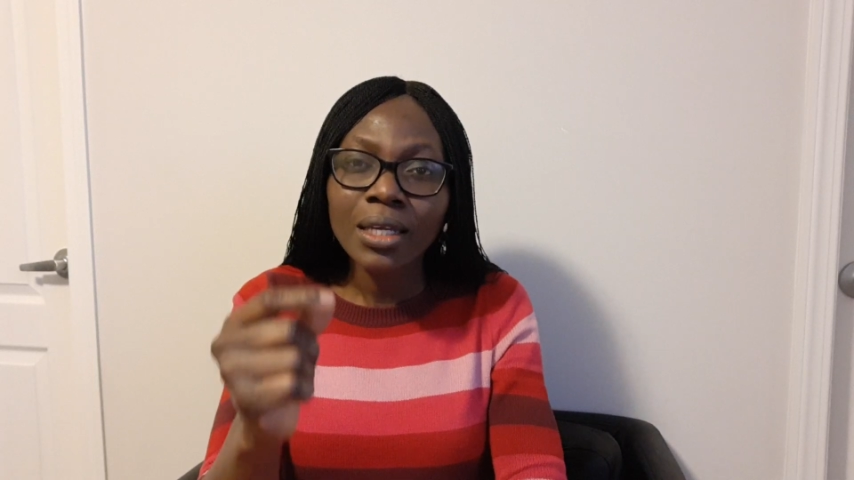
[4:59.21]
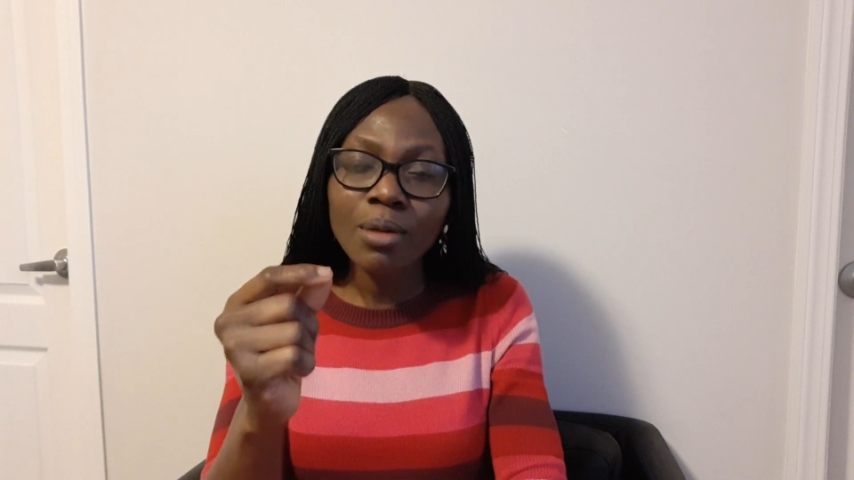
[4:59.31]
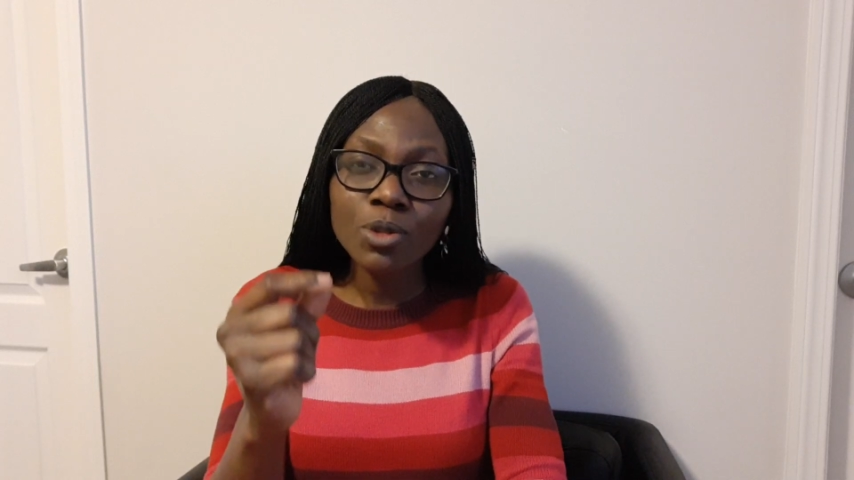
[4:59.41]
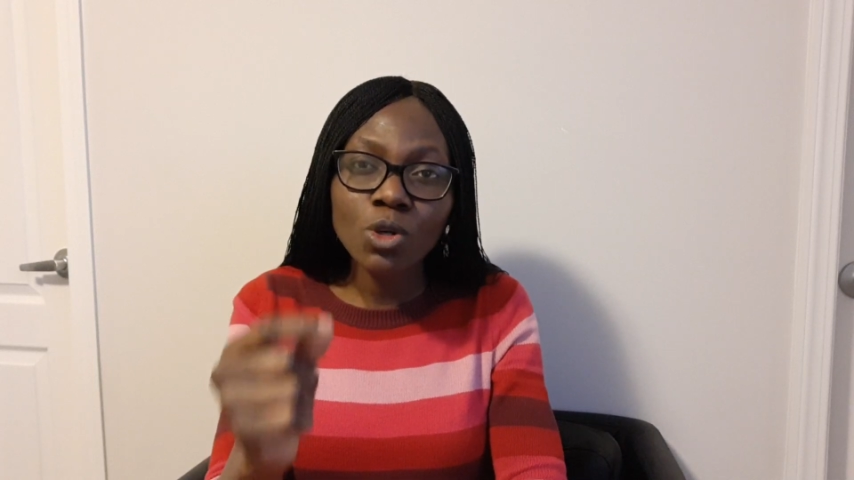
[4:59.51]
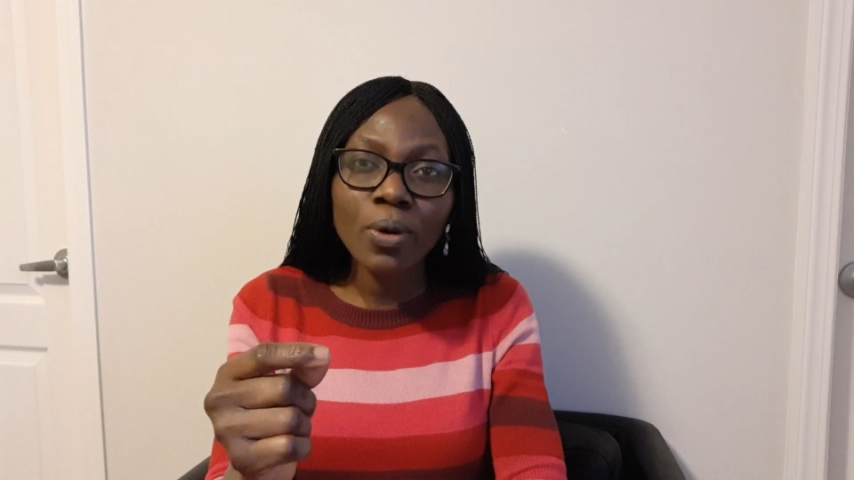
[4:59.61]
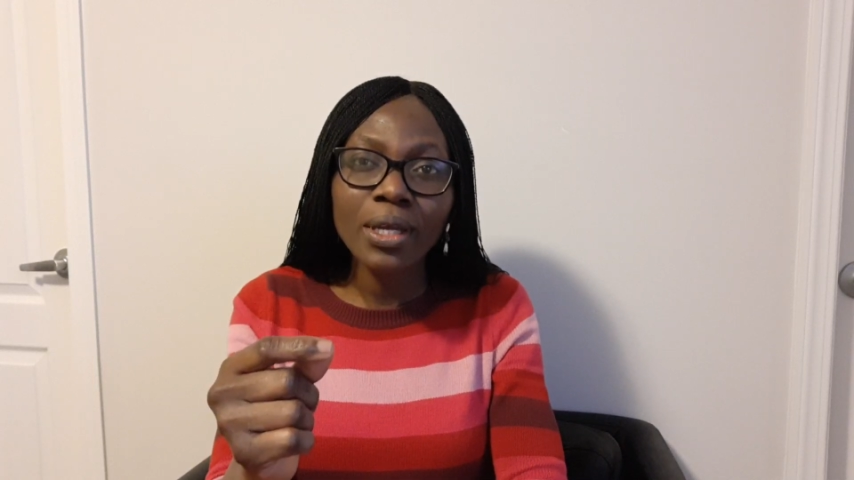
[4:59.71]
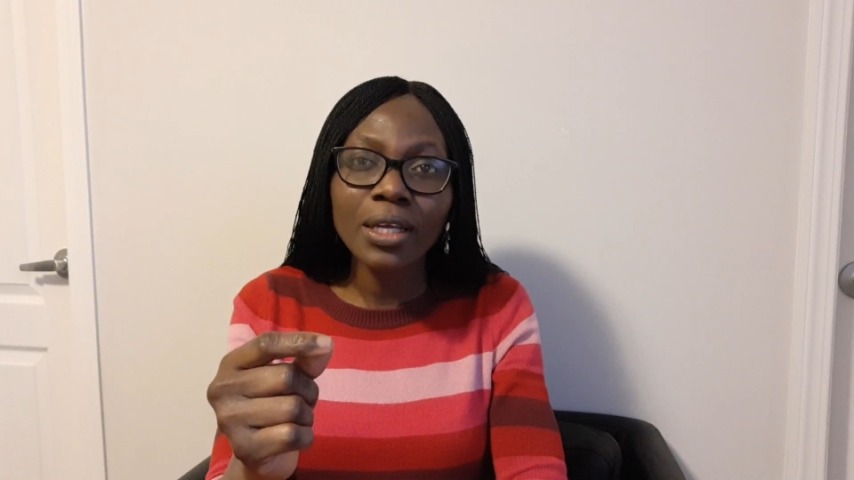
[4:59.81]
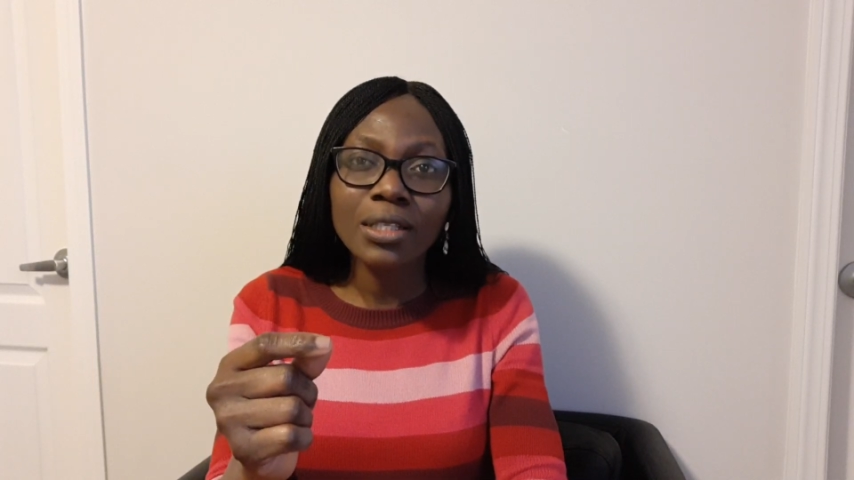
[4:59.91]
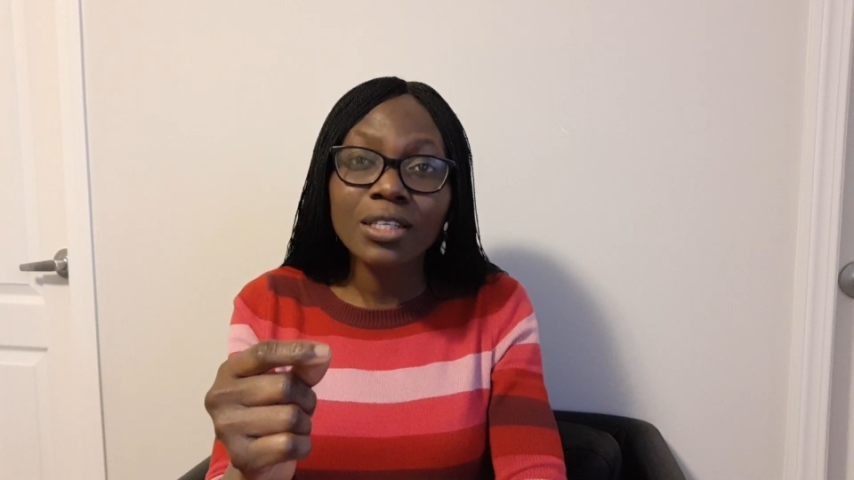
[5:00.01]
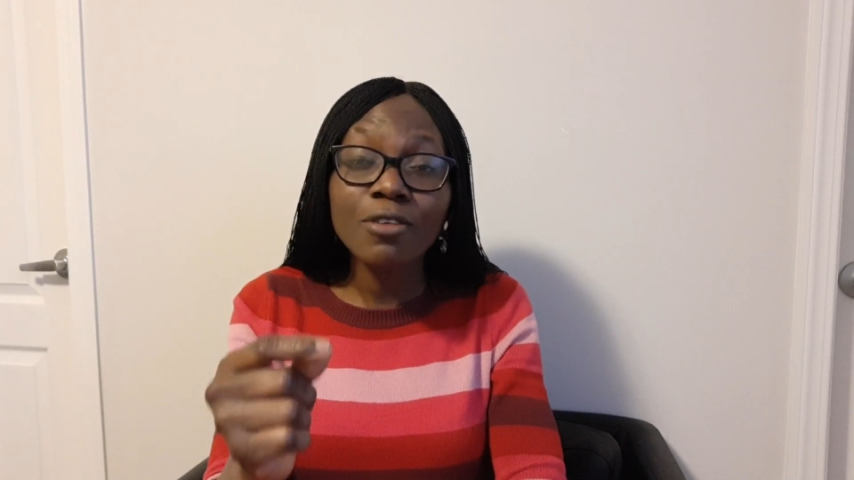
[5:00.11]
Keep doing
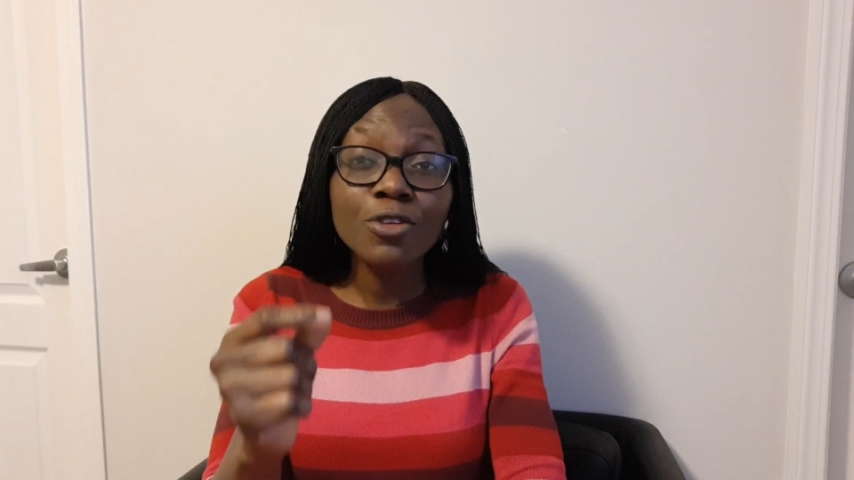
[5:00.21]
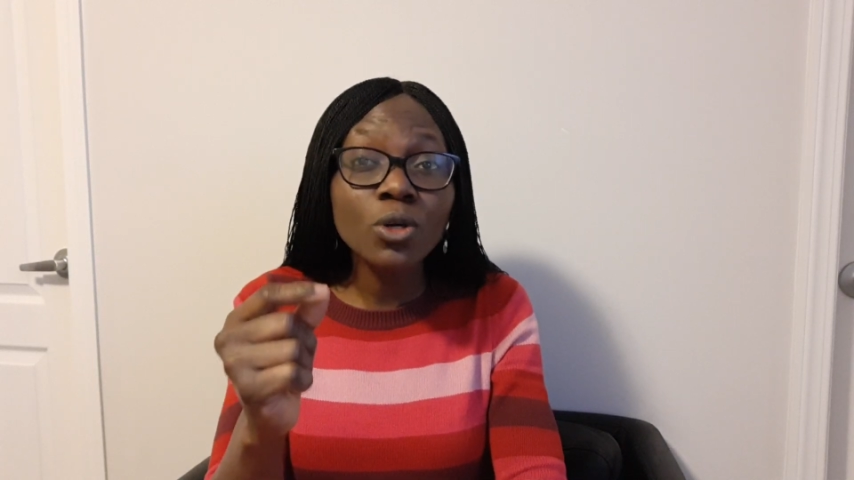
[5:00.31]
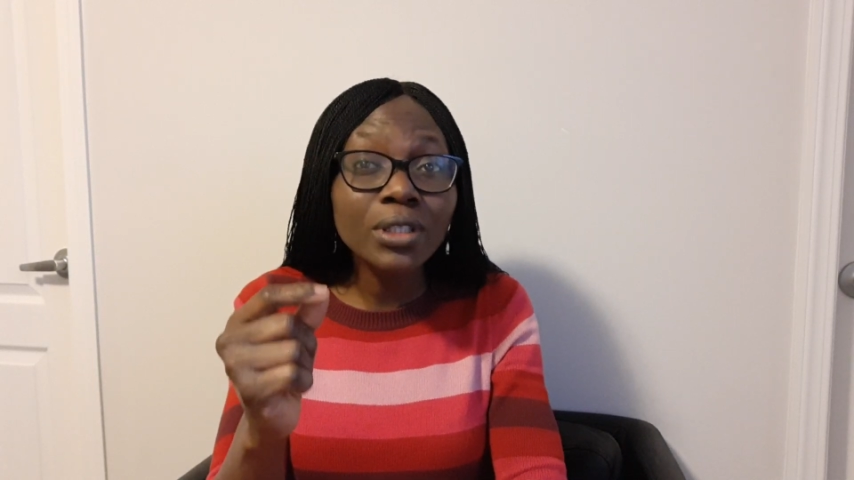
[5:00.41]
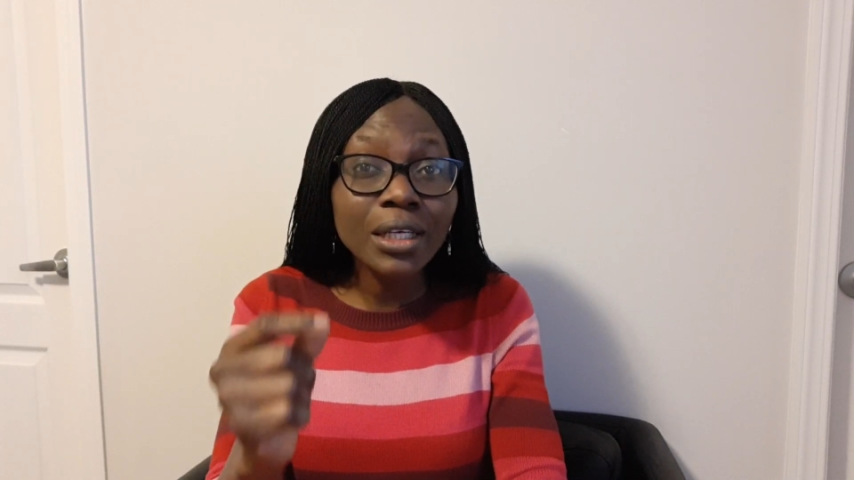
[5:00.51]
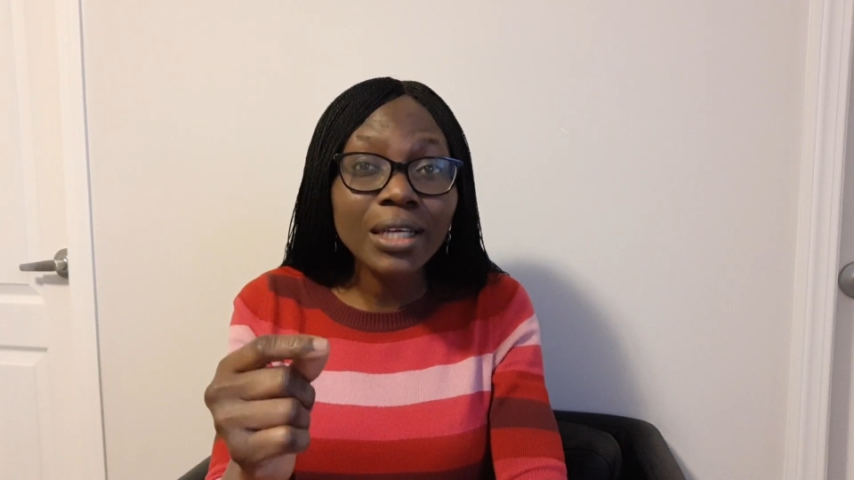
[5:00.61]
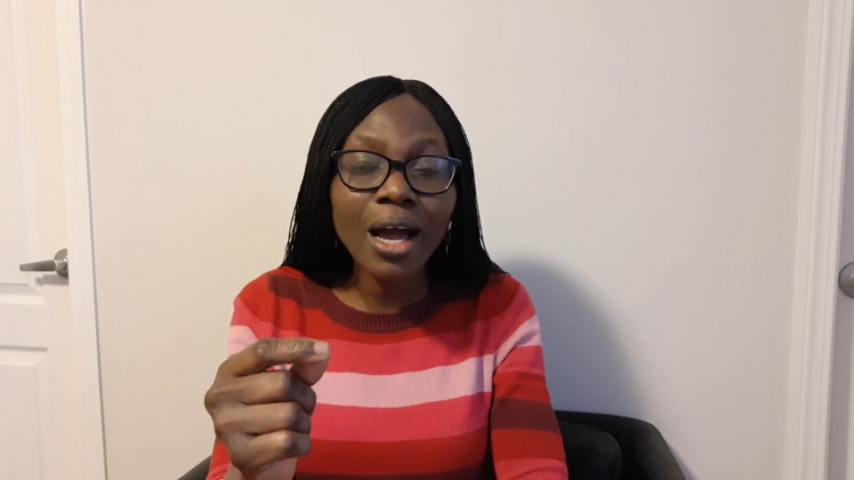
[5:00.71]
it. If you need